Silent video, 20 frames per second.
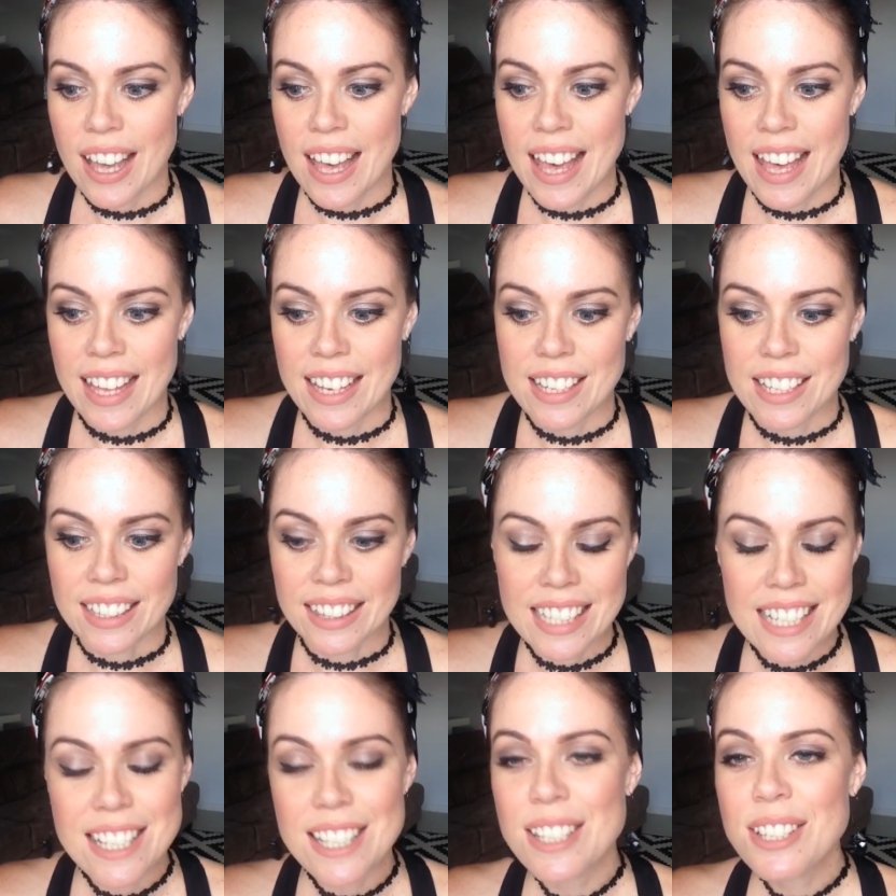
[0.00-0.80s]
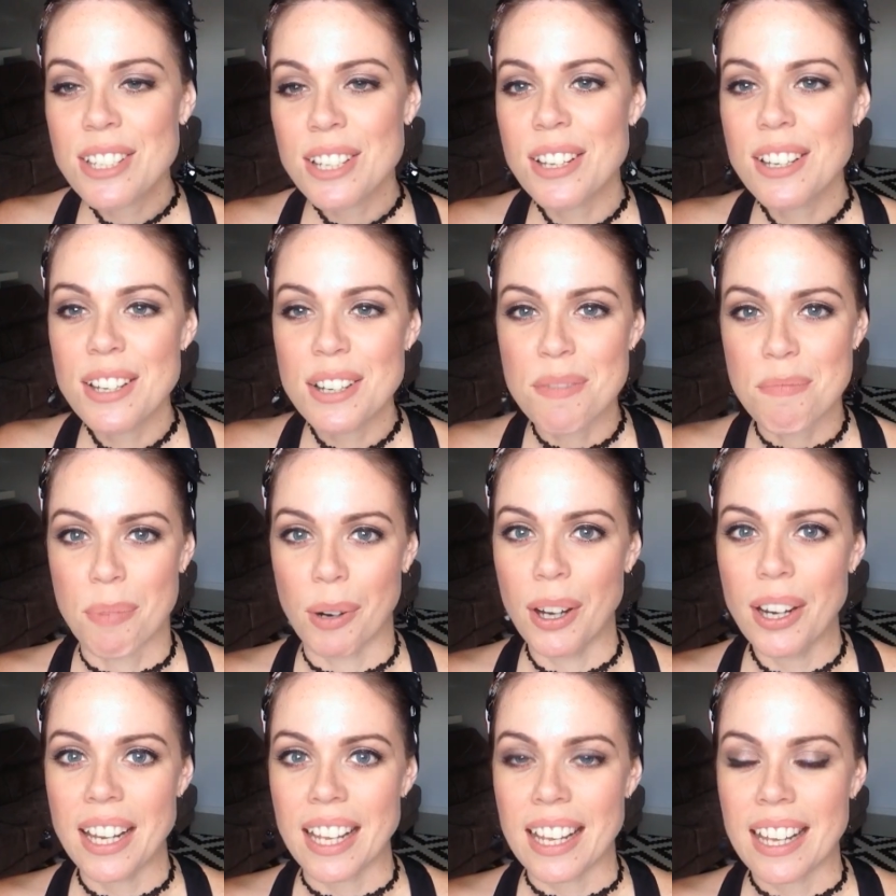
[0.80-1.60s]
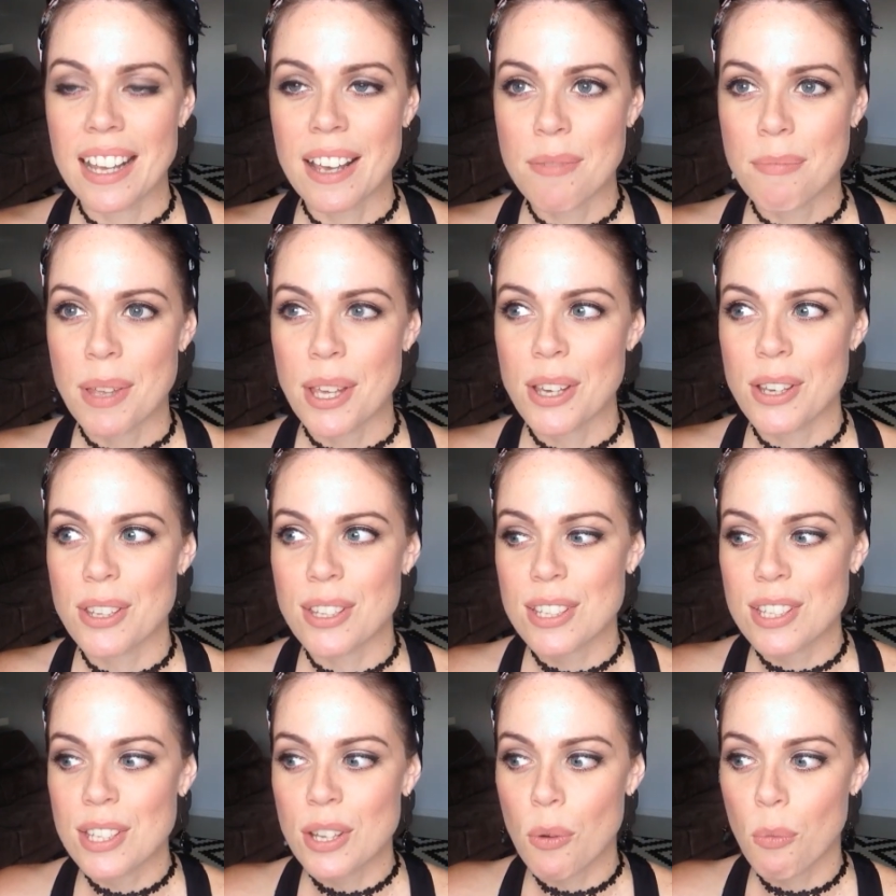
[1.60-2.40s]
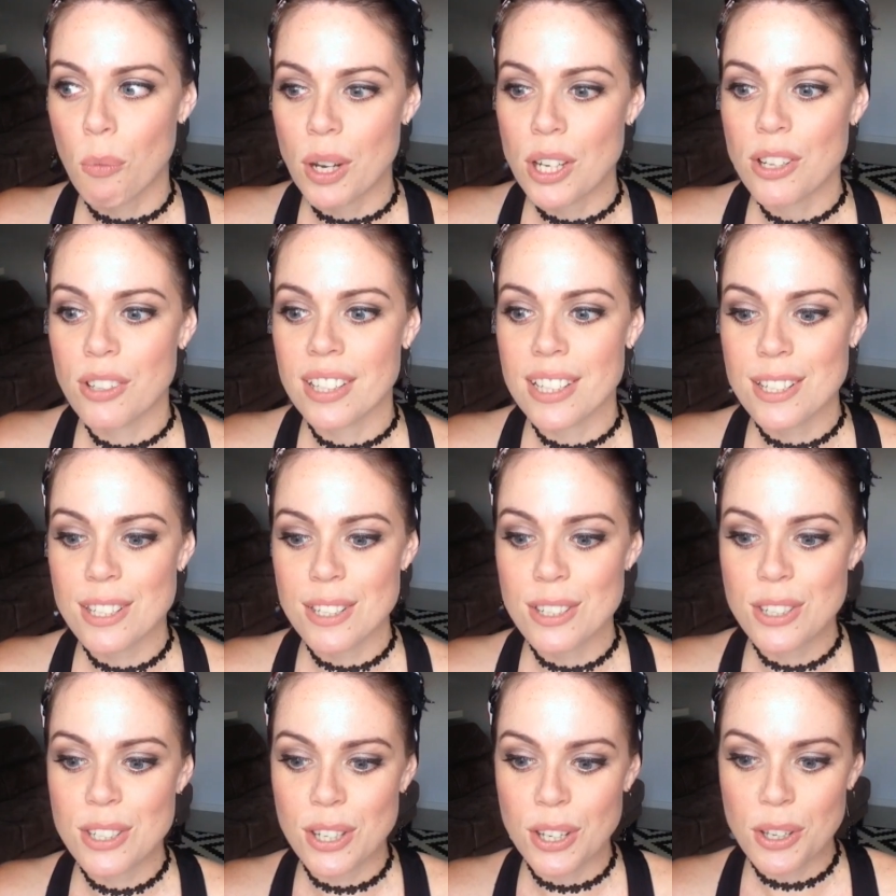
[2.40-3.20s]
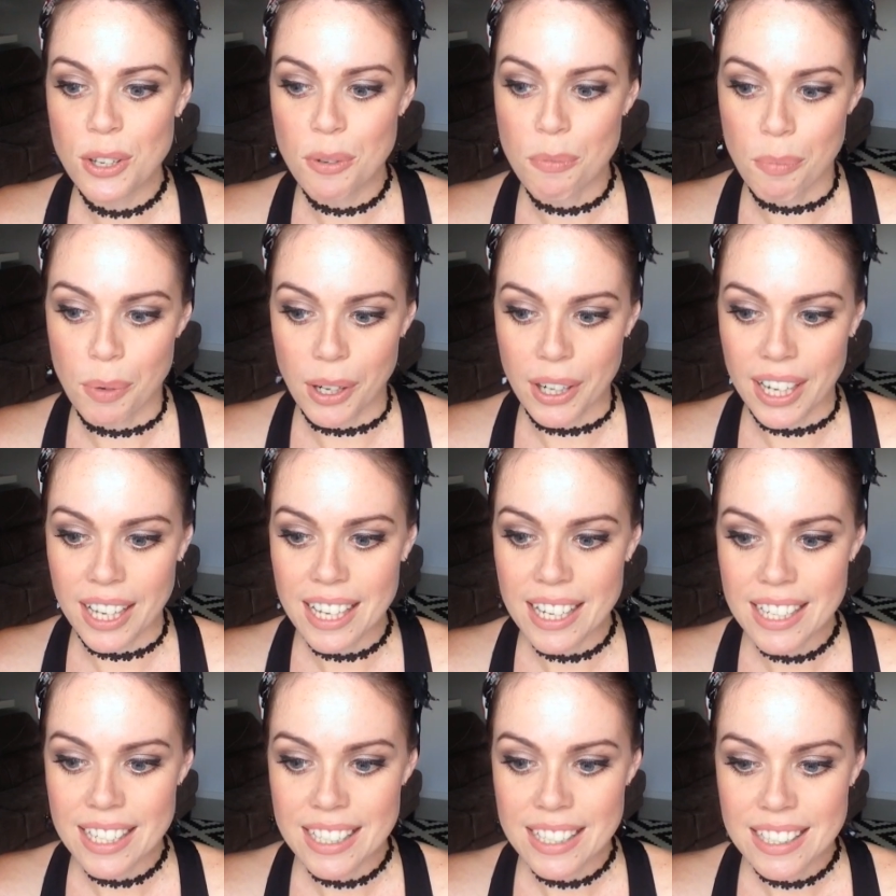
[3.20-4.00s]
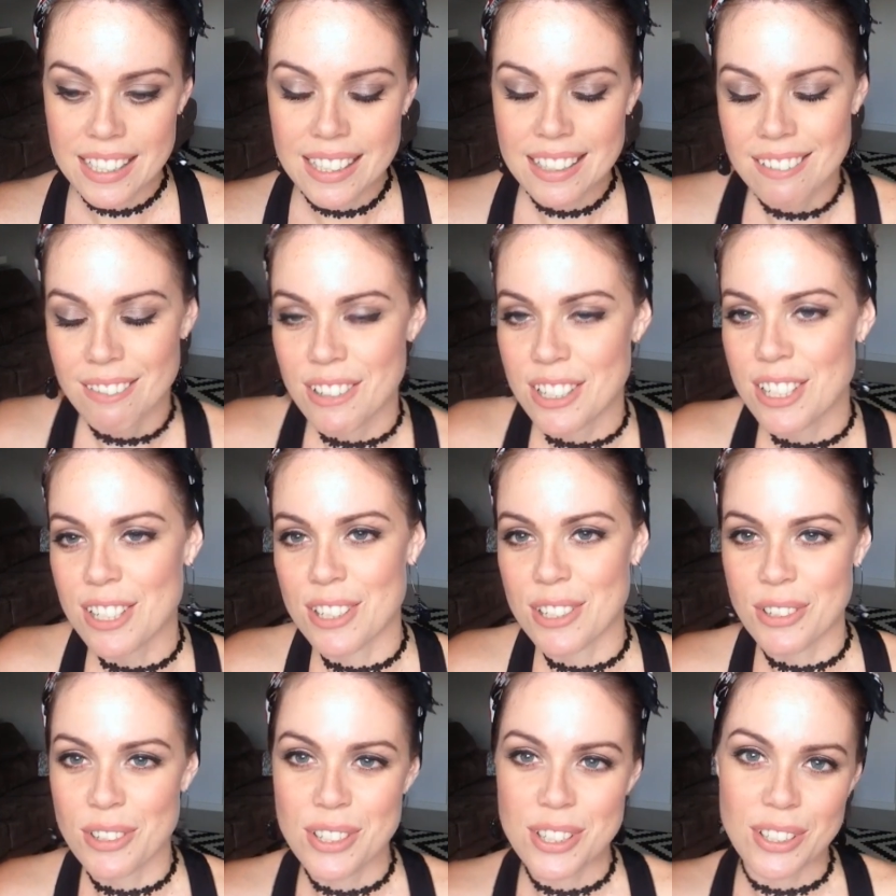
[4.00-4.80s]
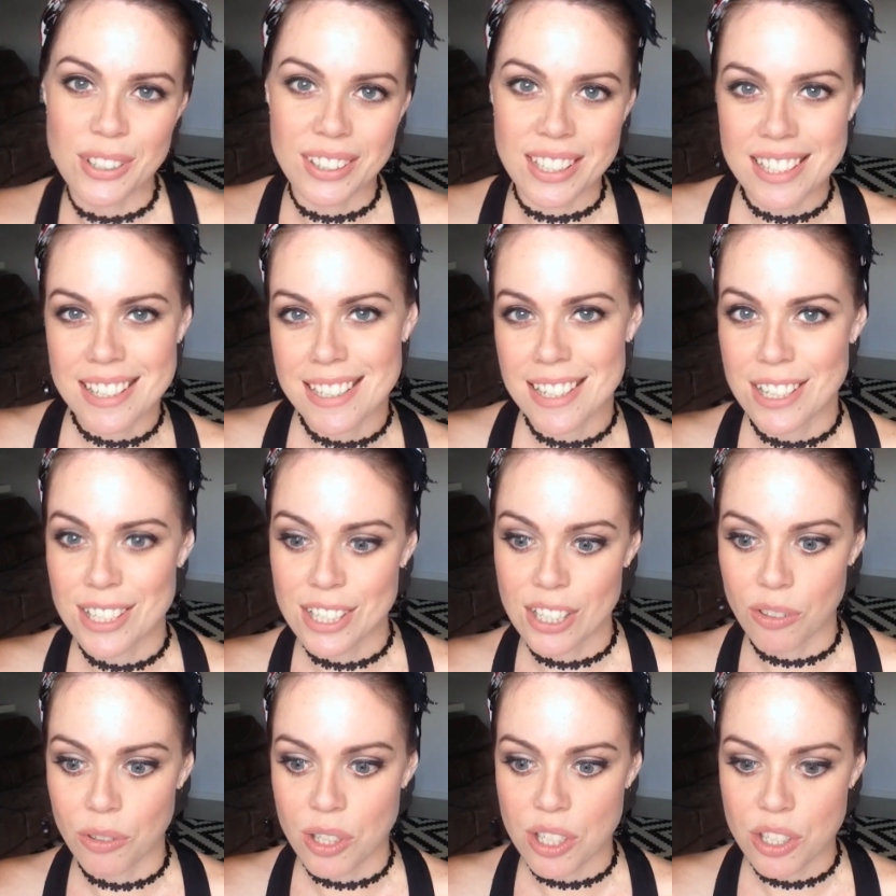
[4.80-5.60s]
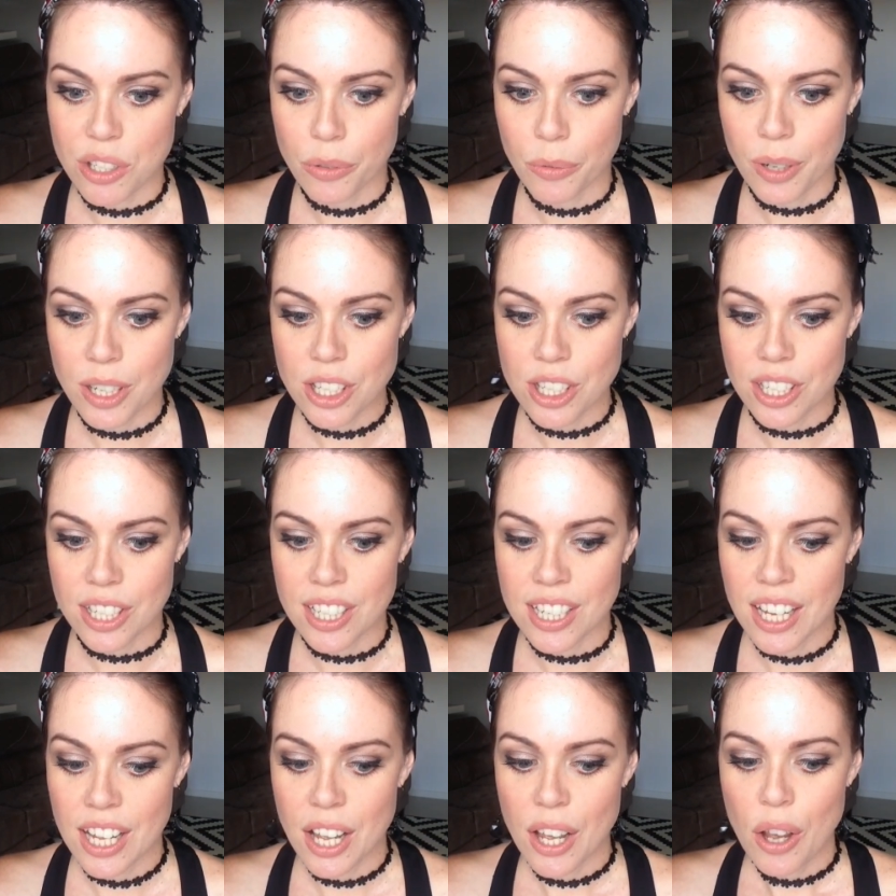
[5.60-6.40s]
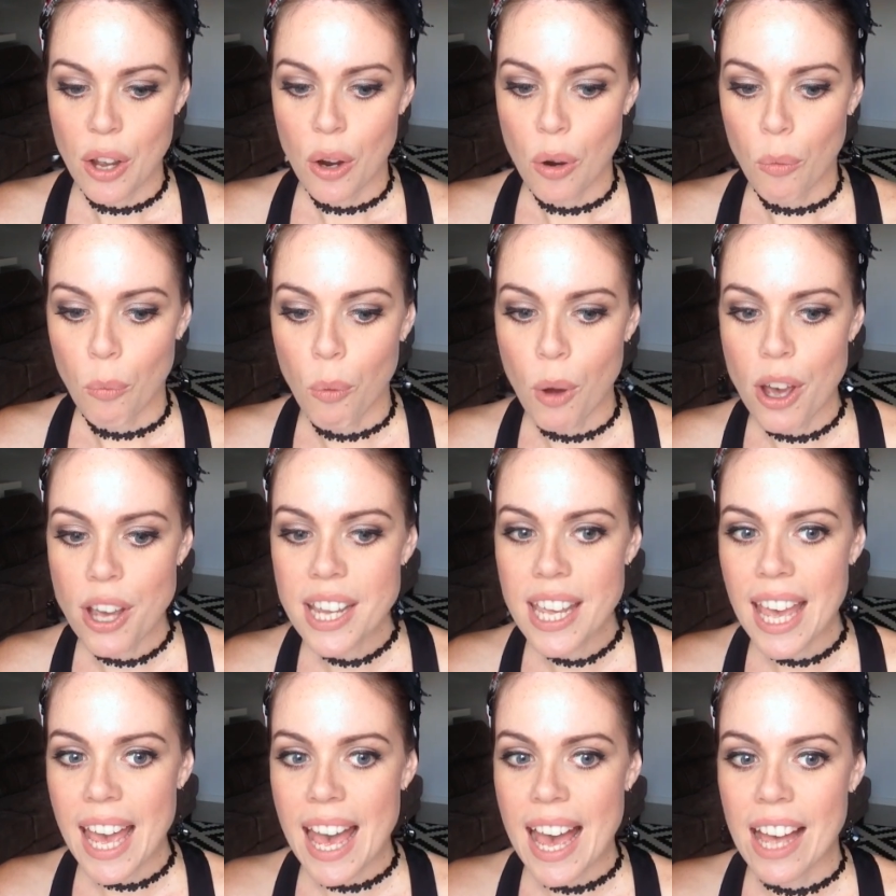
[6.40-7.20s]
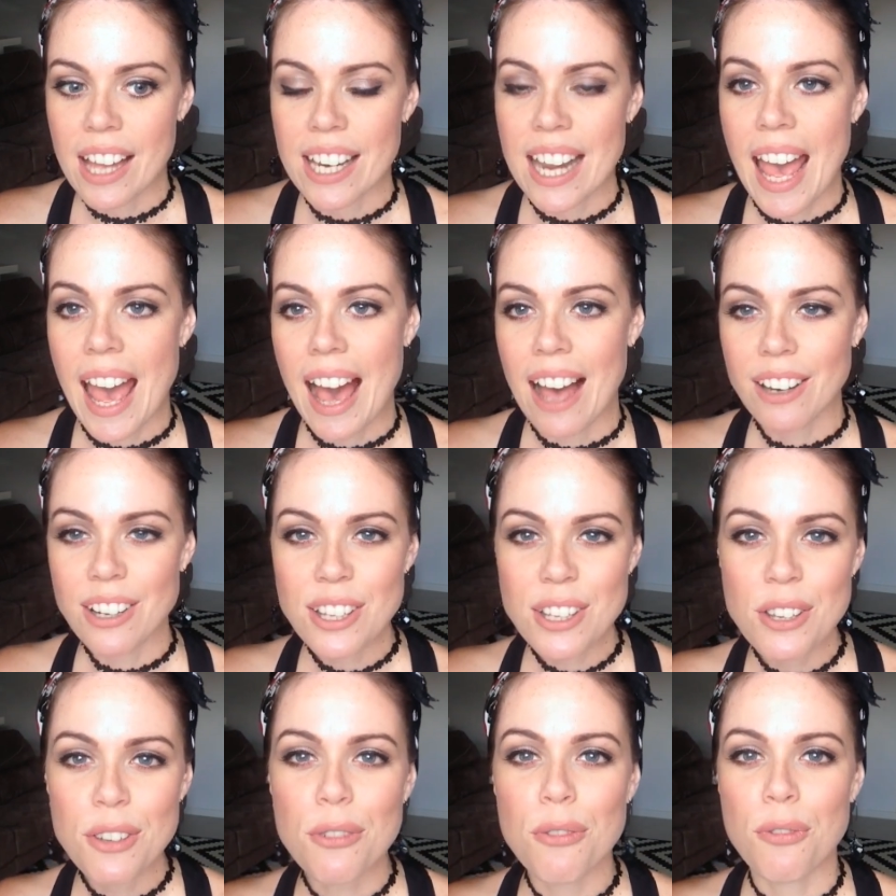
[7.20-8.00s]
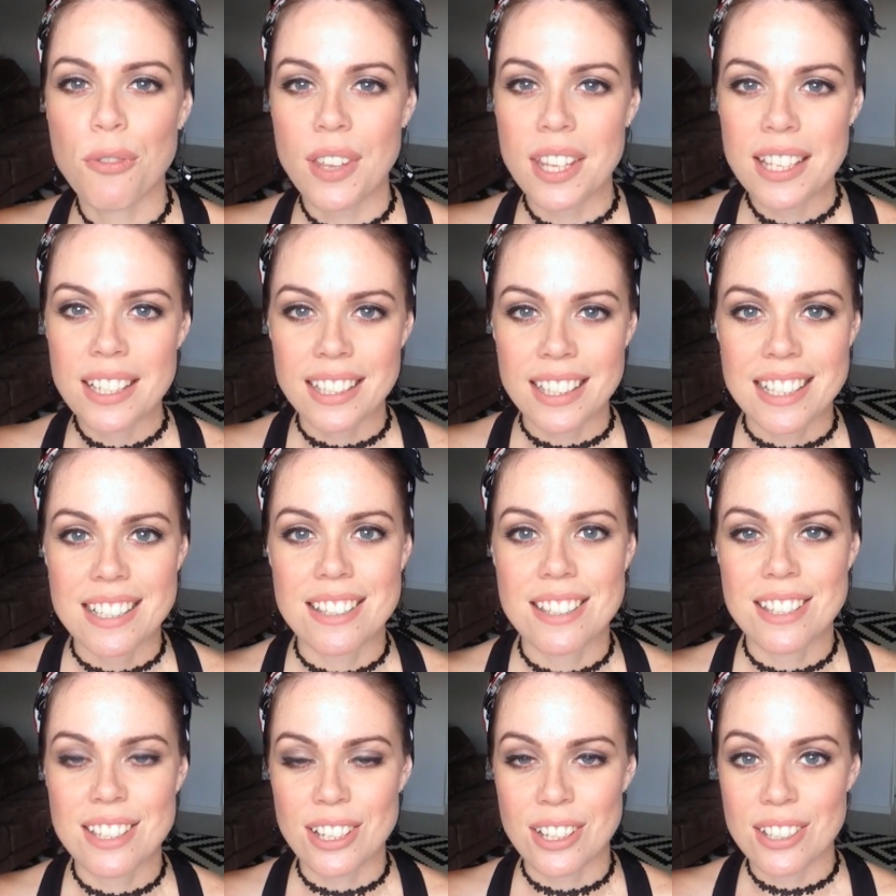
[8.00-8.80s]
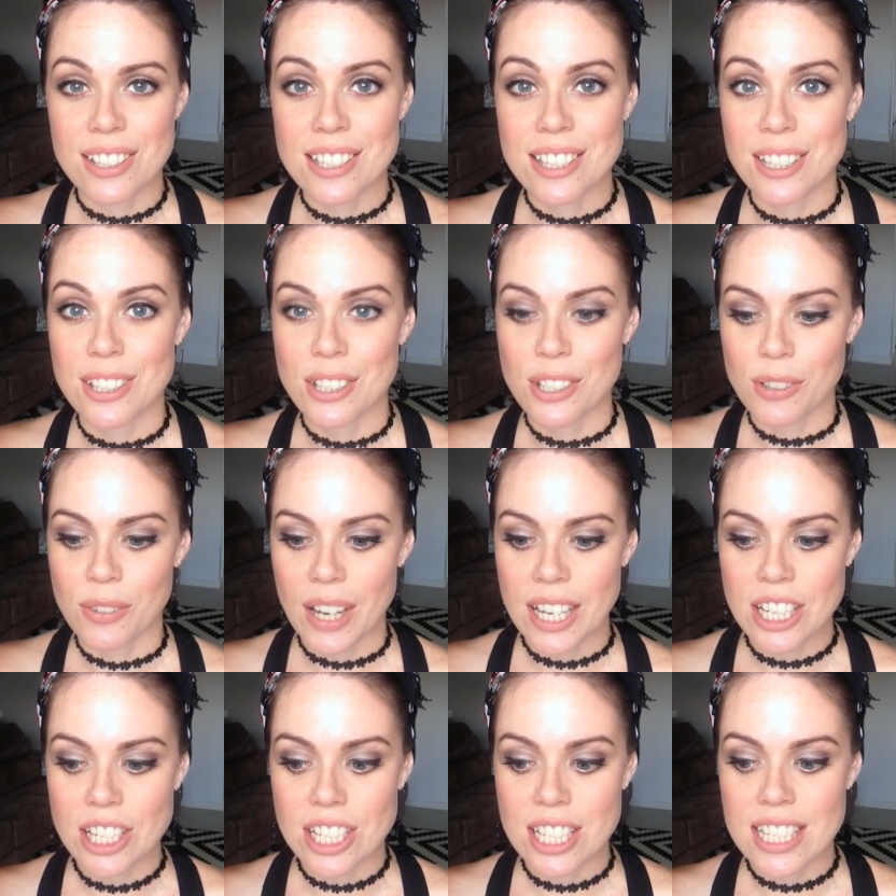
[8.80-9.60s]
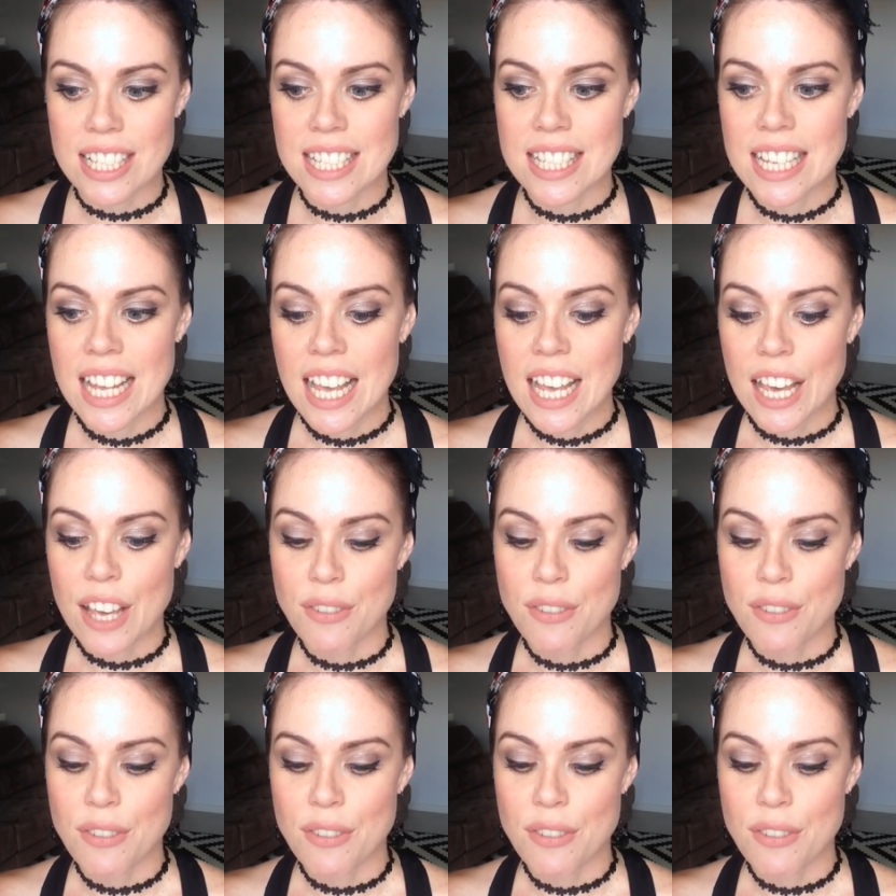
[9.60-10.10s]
And listen to your body, because when you listen to your body, which is also listening to your intuition, work out how do you feel in certain situations.